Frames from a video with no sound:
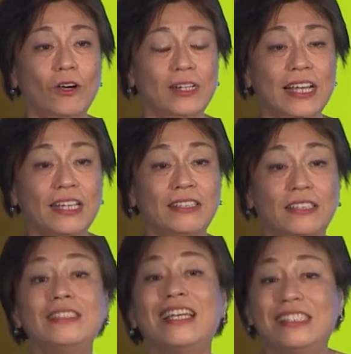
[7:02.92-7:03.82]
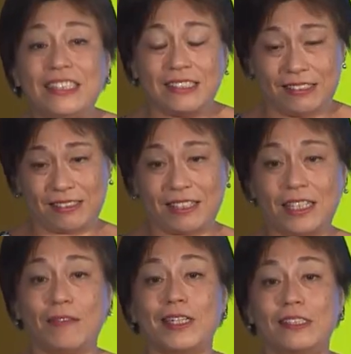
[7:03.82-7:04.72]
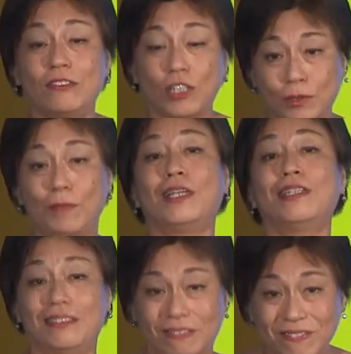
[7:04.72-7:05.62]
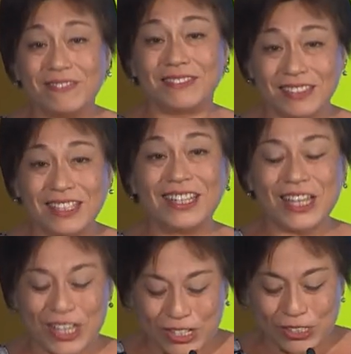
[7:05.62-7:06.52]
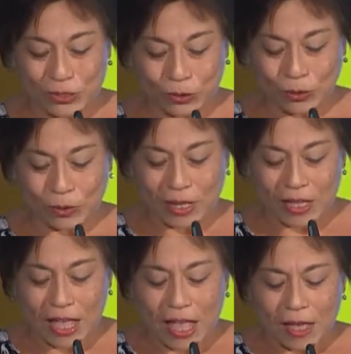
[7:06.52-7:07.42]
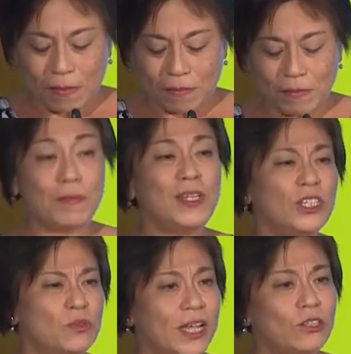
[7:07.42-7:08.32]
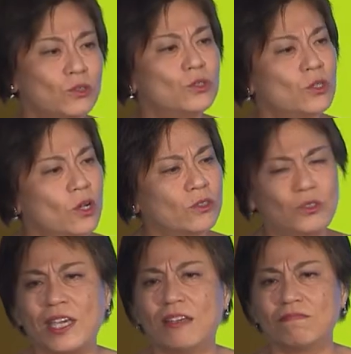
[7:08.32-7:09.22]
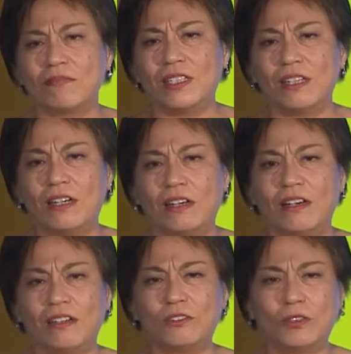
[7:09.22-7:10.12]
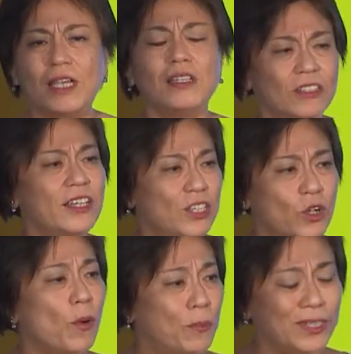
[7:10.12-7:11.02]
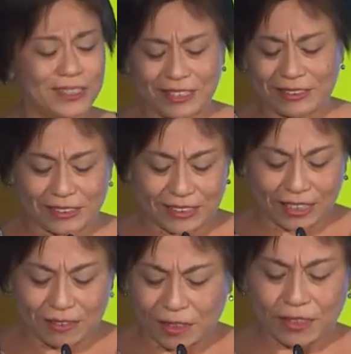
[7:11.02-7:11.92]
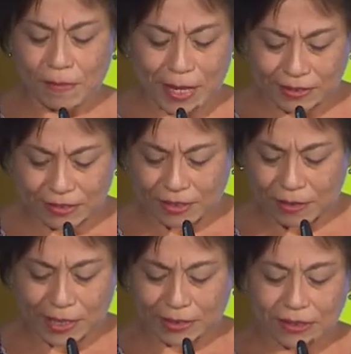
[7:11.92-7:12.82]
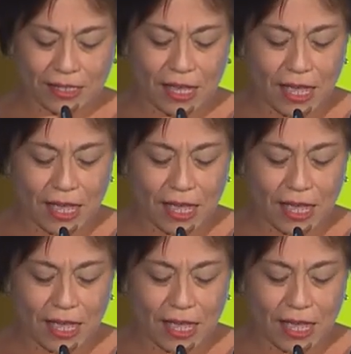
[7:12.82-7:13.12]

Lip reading: online doesn't exist except as troublemakers. So maybe that's why it took so long to get incorporated as a site. It doesn't matter.